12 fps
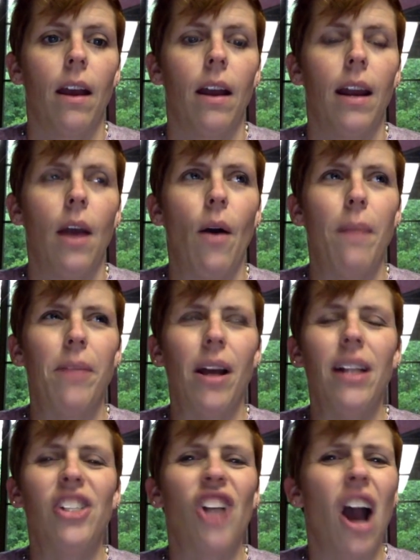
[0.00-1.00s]
Now, I'm not
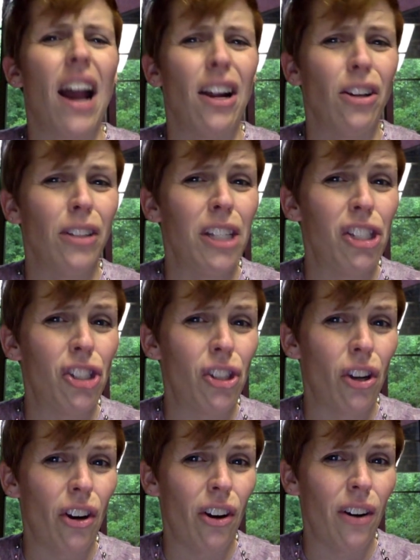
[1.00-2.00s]
entirely
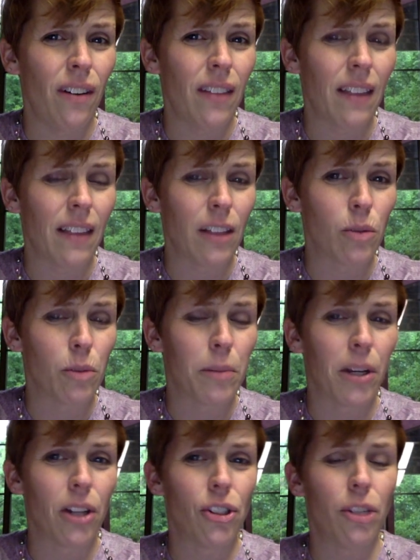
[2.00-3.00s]
sure that this was
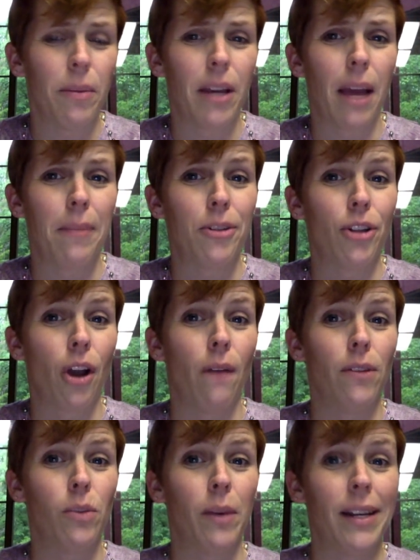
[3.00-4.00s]
because she became a
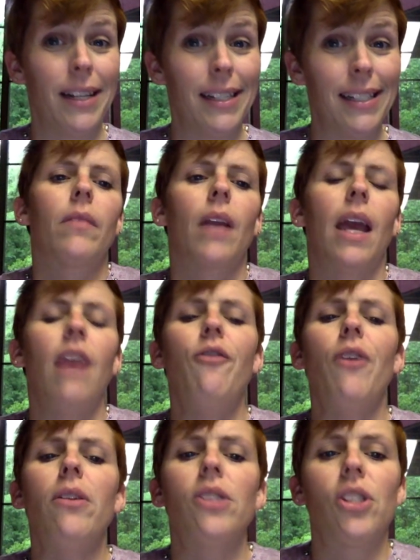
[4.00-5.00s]
Jehovah's Witness. He
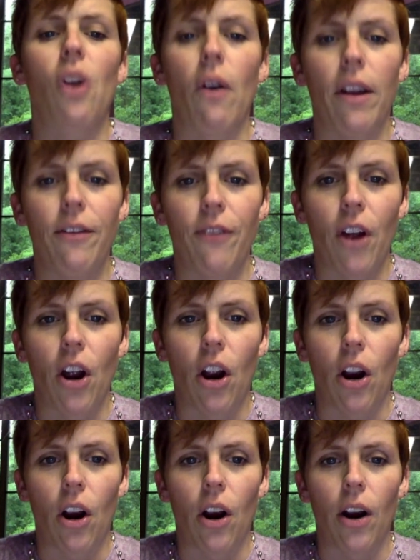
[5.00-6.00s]
felt sorry for
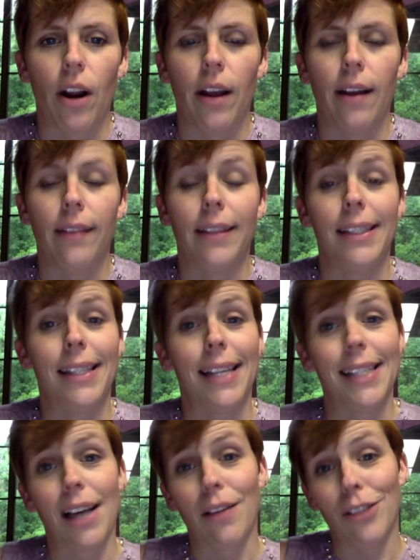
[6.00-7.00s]
her, at least
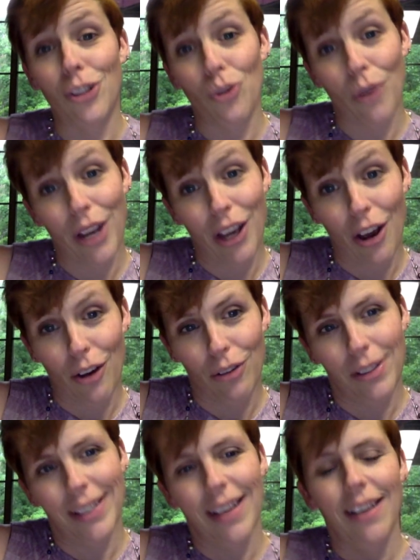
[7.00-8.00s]
that's how the story
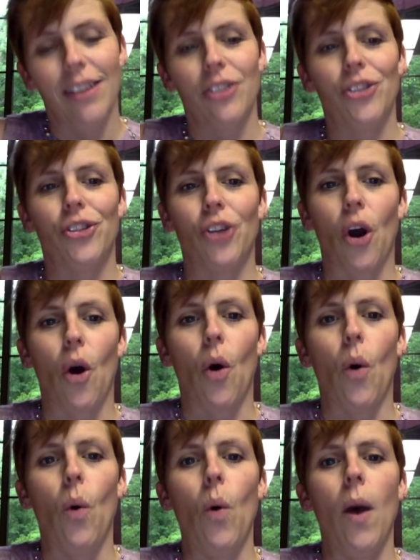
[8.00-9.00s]
goes,
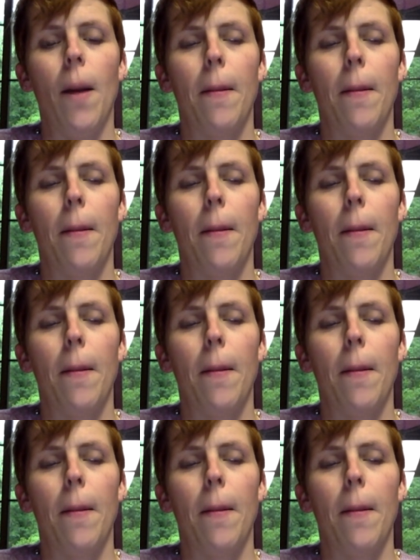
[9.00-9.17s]
so